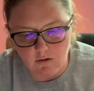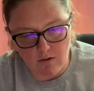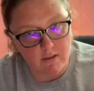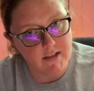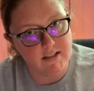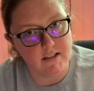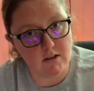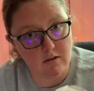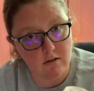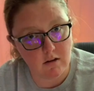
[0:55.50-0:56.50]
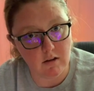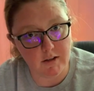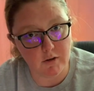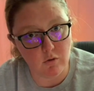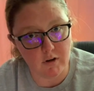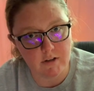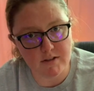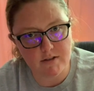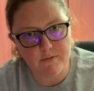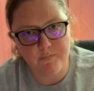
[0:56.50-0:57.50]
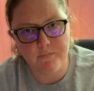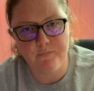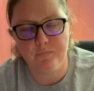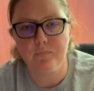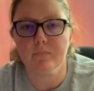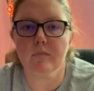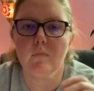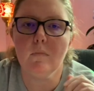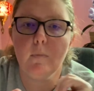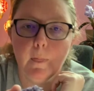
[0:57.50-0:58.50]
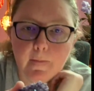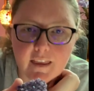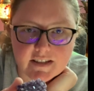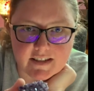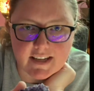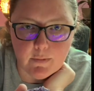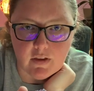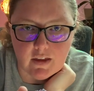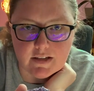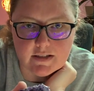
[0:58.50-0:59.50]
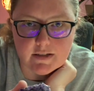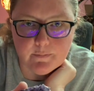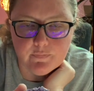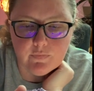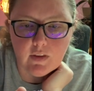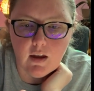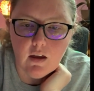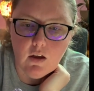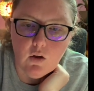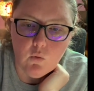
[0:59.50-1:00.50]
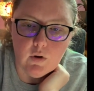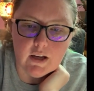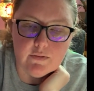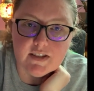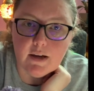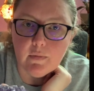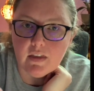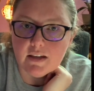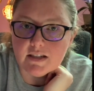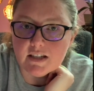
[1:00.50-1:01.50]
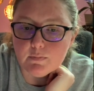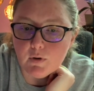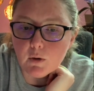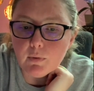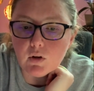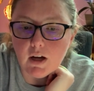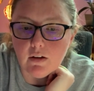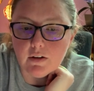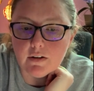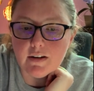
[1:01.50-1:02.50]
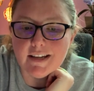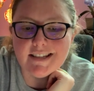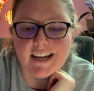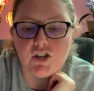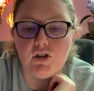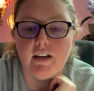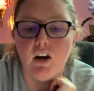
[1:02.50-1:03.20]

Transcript: This is clear quartz. This is amethyst. What gives amethyst its purple color is actually